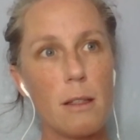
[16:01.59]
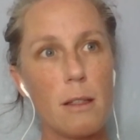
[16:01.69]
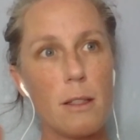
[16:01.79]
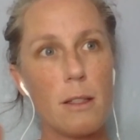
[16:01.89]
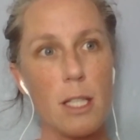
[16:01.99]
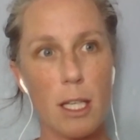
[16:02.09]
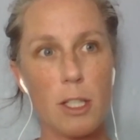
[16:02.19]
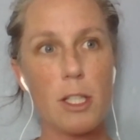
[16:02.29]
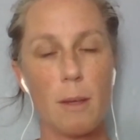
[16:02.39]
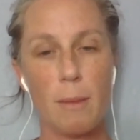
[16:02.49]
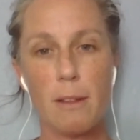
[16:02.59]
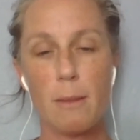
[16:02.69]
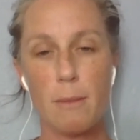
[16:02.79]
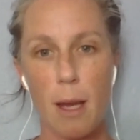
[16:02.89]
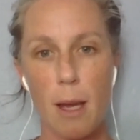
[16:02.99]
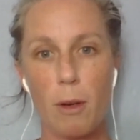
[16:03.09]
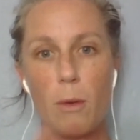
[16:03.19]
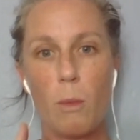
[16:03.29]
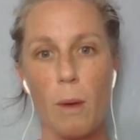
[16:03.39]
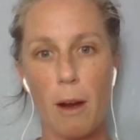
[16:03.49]
teach them in September
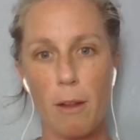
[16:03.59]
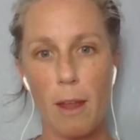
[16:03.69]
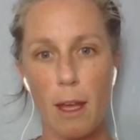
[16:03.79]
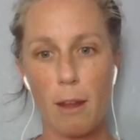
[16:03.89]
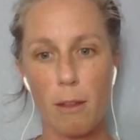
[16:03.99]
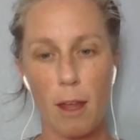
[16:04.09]
where they